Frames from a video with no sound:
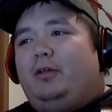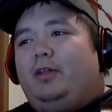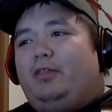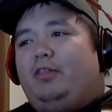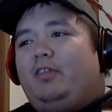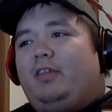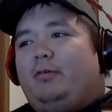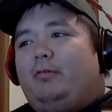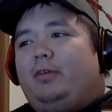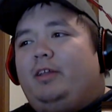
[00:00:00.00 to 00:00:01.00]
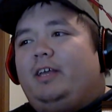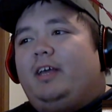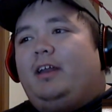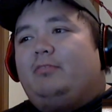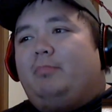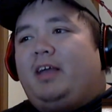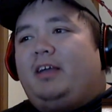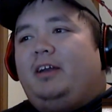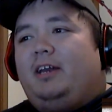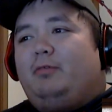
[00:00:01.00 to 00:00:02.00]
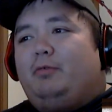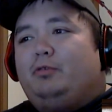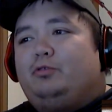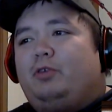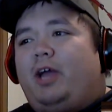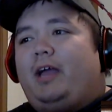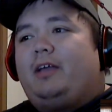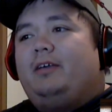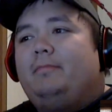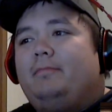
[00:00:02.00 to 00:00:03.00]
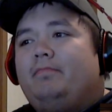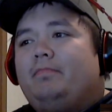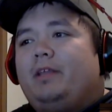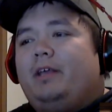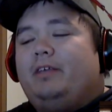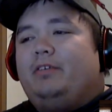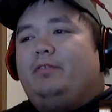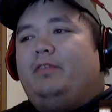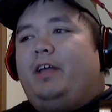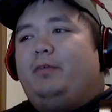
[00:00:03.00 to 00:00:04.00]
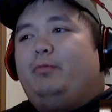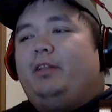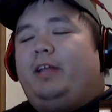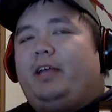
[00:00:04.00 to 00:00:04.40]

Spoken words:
only thing that would really get us back on any real track is if we